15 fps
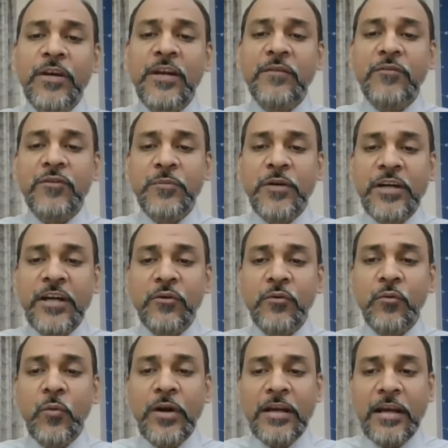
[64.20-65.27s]
billion was put into
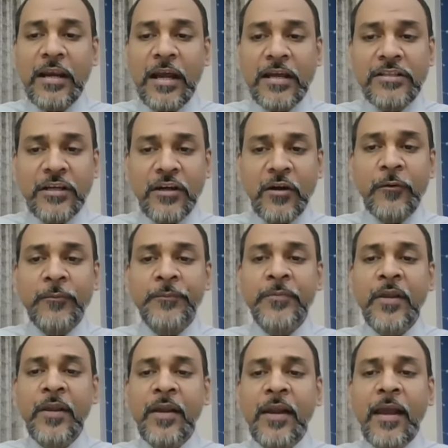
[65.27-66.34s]
one large account.
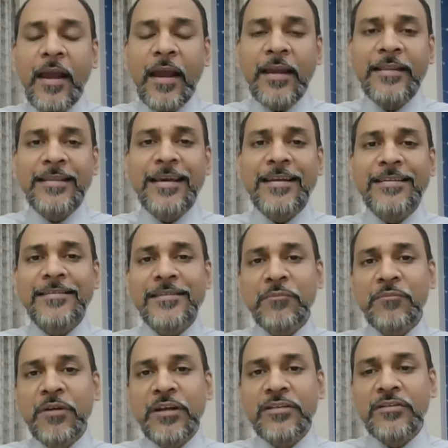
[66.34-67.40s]
And there is
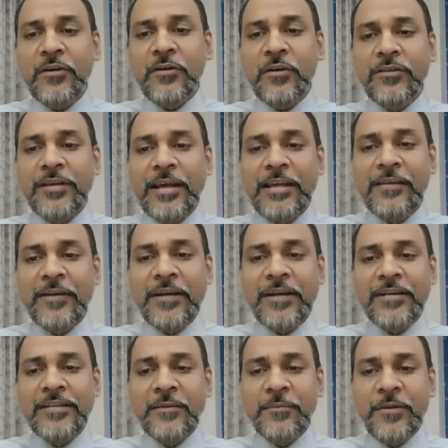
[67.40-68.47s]
some concern on the
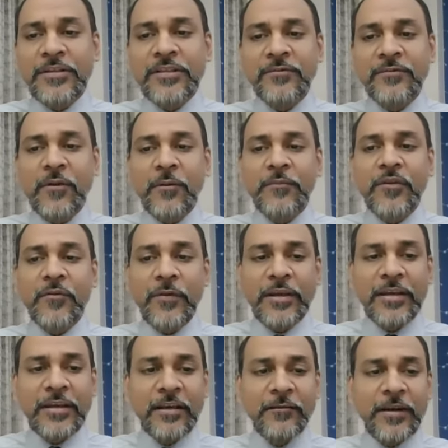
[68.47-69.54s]
elevated slippages from the
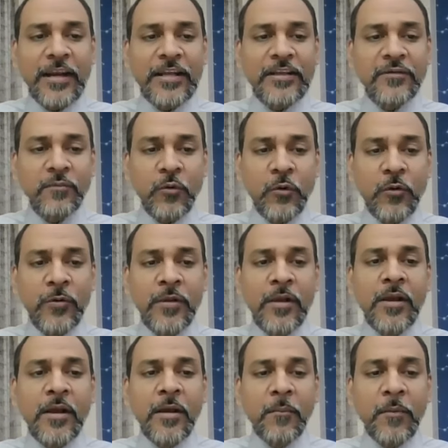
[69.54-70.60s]
vehicle finance book.
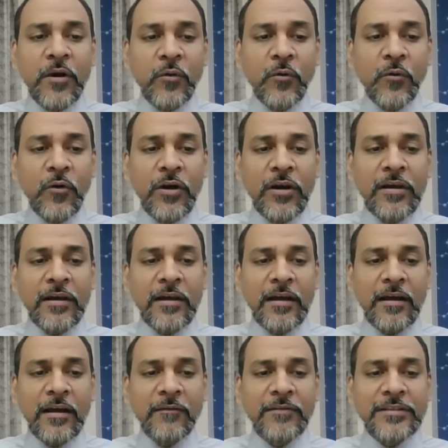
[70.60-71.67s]
But
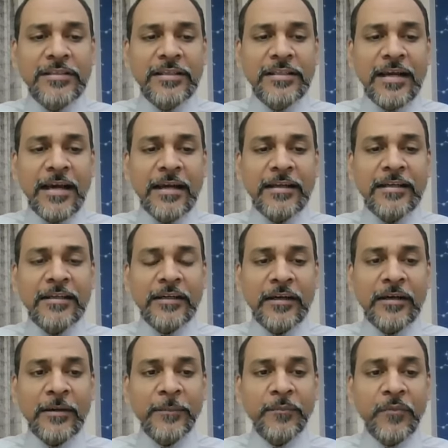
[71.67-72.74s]
overall, we see that
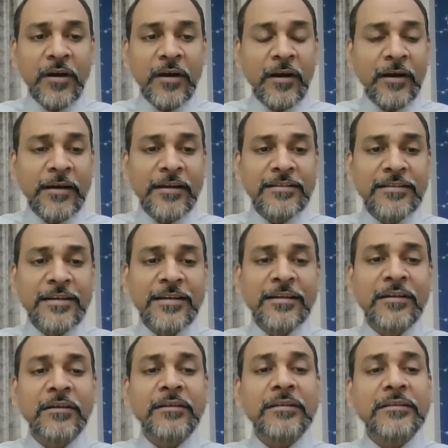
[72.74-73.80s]
uh,
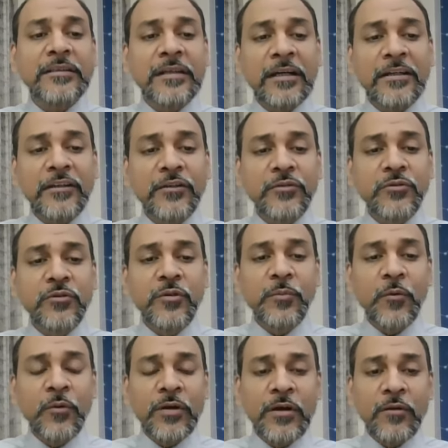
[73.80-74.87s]
IndusInd continues to
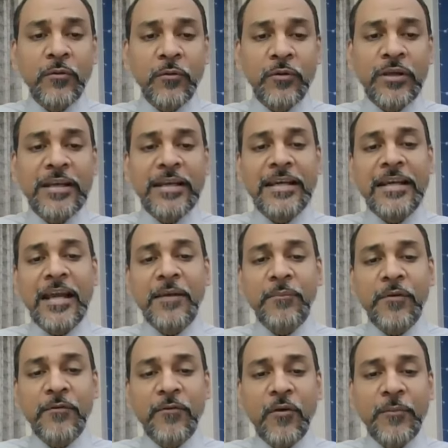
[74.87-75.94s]
report a good inline
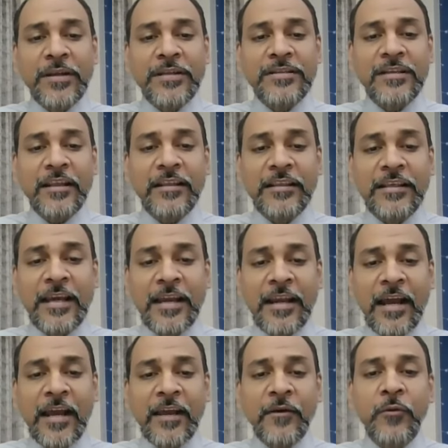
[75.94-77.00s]
performance, healthy
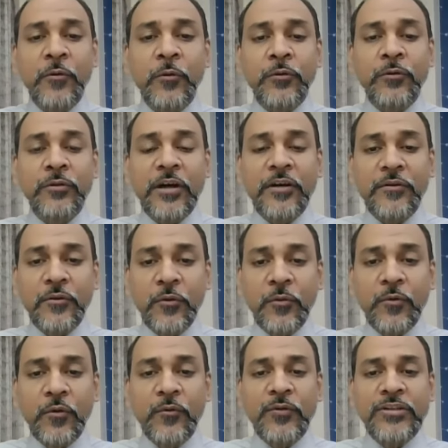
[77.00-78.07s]
NII growth,
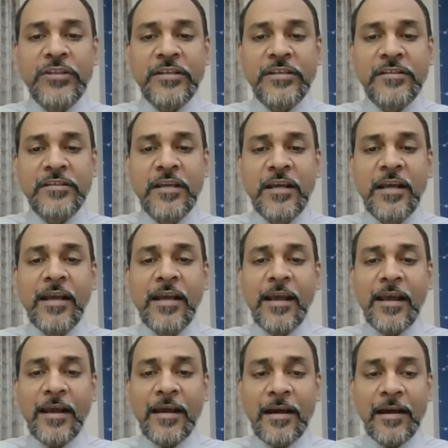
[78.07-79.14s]
controlled provisions.
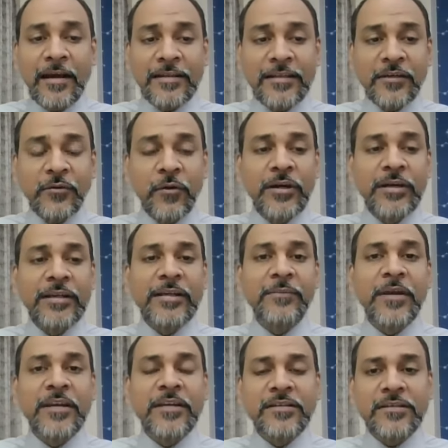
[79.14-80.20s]
Uh, asset quality
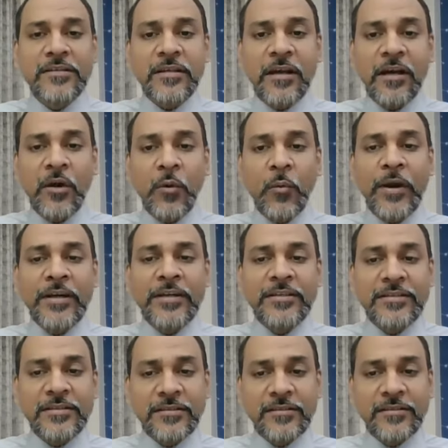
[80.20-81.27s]
remains uh, quite
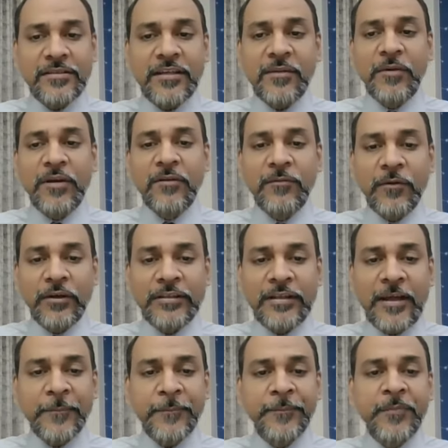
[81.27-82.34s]
stable for
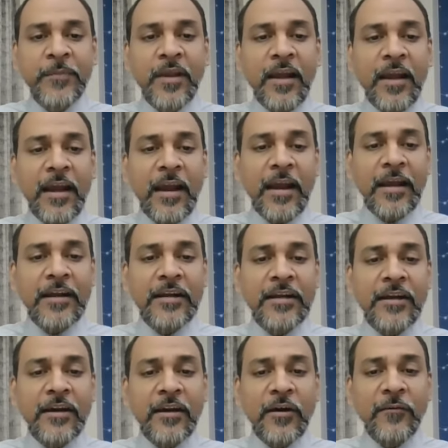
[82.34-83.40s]
them
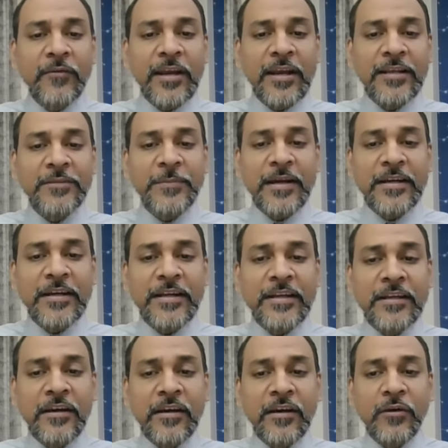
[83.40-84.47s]
and uh, we are
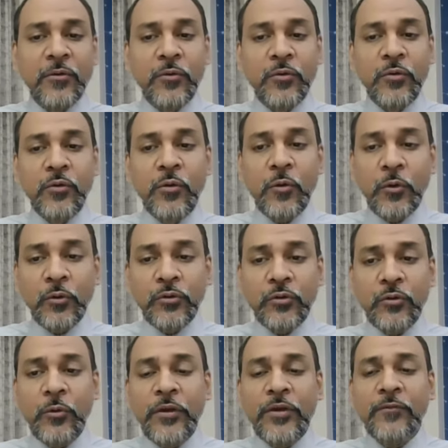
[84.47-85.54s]
expecting a good growth
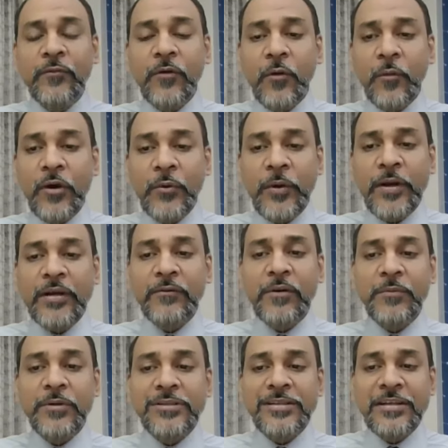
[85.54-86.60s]
going forward
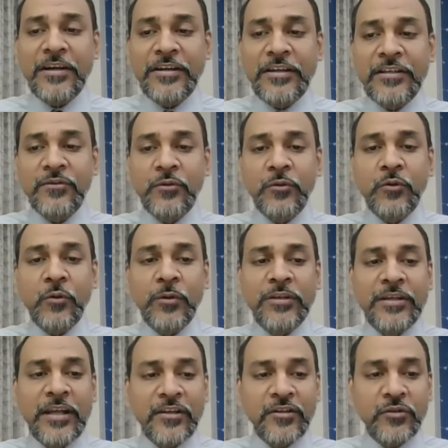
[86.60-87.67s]
21% earning growth over the
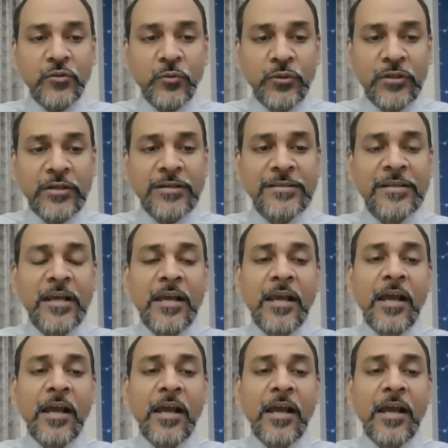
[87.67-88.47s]
next two years